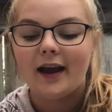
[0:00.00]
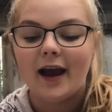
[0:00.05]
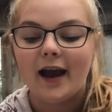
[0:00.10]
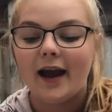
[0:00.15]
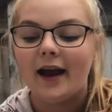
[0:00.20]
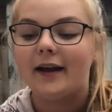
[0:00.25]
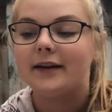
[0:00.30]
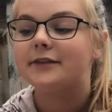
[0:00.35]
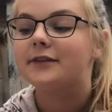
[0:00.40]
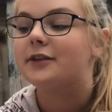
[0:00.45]

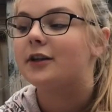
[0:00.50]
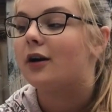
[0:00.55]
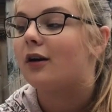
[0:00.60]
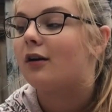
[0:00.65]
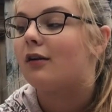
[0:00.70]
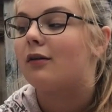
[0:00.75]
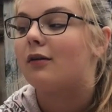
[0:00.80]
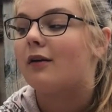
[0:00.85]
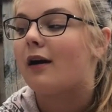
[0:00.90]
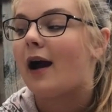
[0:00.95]
And
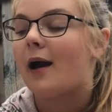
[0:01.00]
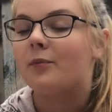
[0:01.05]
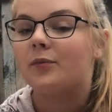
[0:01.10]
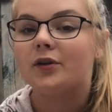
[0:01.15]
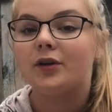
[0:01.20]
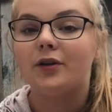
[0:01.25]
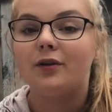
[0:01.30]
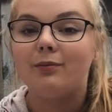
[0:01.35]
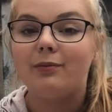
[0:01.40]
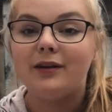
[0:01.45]
so I'm a
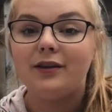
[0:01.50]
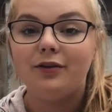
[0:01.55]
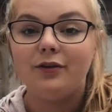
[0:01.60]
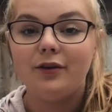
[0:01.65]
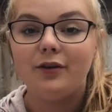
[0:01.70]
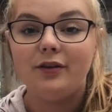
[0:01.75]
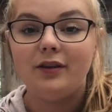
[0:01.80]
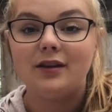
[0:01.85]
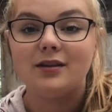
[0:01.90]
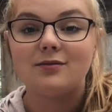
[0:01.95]
little bit
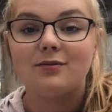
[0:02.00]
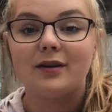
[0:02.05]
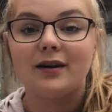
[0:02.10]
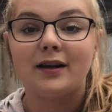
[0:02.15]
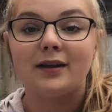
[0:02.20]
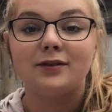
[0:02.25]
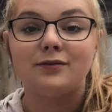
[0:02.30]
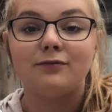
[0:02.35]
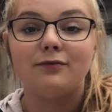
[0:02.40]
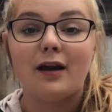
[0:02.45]
through this one.
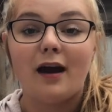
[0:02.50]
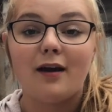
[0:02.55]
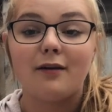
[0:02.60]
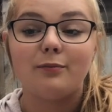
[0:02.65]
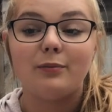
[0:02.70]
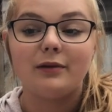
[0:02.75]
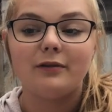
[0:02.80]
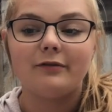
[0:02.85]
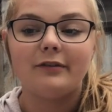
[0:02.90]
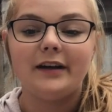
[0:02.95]
I
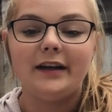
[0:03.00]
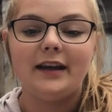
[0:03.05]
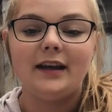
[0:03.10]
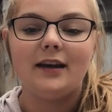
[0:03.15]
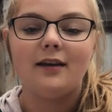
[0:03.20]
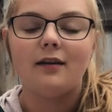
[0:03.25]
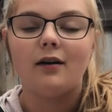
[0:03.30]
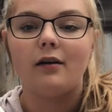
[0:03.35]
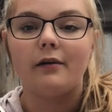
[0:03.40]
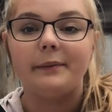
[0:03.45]
have been reading
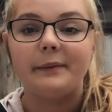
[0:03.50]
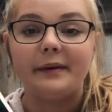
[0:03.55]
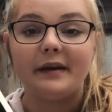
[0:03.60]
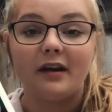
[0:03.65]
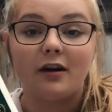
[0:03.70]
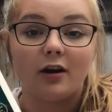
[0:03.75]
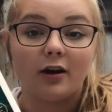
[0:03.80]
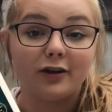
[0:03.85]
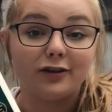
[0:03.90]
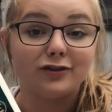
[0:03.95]
it on my
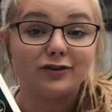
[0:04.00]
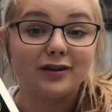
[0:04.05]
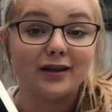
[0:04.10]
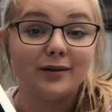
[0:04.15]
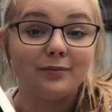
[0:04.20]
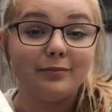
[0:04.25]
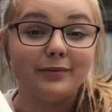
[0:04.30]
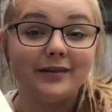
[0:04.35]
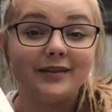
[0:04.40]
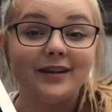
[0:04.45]
car
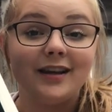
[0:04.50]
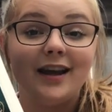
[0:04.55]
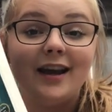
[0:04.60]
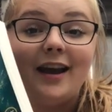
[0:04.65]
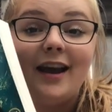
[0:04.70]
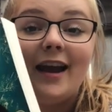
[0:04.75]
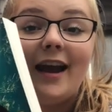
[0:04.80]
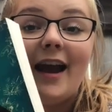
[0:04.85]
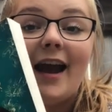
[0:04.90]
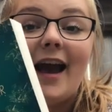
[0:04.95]
trips,
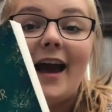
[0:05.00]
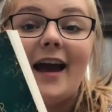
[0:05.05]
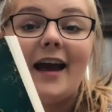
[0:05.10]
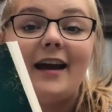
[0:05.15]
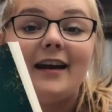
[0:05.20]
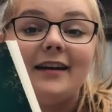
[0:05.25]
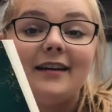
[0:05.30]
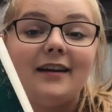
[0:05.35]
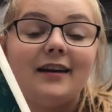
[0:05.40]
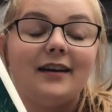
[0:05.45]

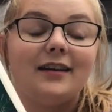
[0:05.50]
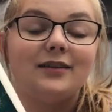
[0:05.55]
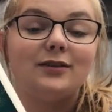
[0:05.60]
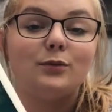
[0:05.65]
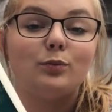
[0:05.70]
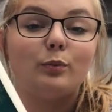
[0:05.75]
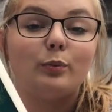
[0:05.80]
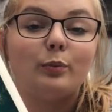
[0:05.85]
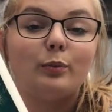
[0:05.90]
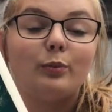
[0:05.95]
and
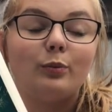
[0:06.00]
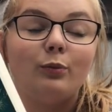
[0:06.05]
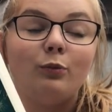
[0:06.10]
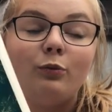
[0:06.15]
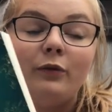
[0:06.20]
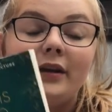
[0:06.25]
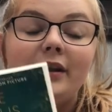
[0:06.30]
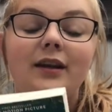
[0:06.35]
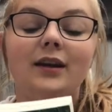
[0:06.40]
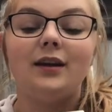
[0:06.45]
it's
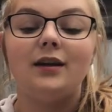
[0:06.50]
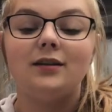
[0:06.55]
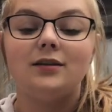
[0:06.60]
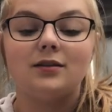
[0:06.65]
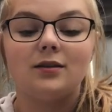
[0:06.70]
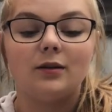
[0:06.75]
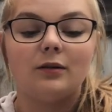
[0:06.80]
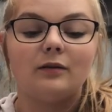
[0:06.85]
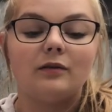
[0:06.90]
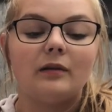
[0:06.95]
really good
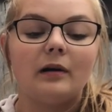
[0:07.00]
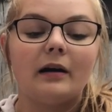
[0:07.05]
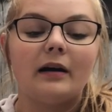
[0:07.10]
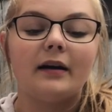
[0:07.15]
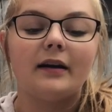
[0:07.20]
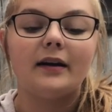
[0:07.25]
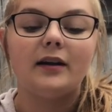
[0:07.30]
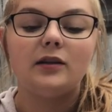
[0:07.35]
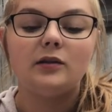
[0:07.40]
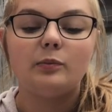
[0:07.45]
so
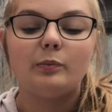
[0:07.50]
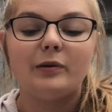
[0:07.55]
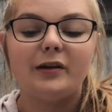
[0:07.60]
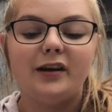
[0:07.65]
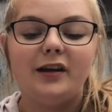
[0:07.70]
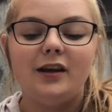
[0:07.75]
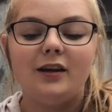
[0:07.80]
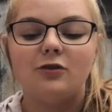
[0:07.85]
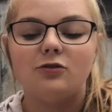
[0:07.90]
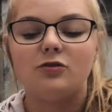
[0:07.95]
far. It's
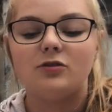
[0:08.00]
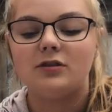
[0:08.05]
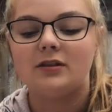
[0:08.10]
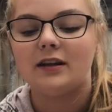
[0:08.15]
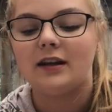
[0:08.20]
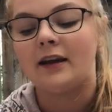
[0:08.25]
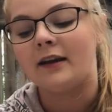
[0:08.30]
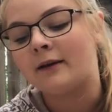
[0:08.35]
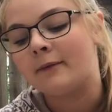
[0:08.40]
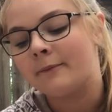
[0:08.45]
pretty
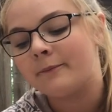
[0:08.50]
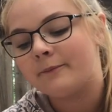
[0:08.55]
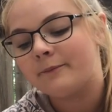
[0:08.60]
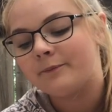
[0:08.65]
interesting.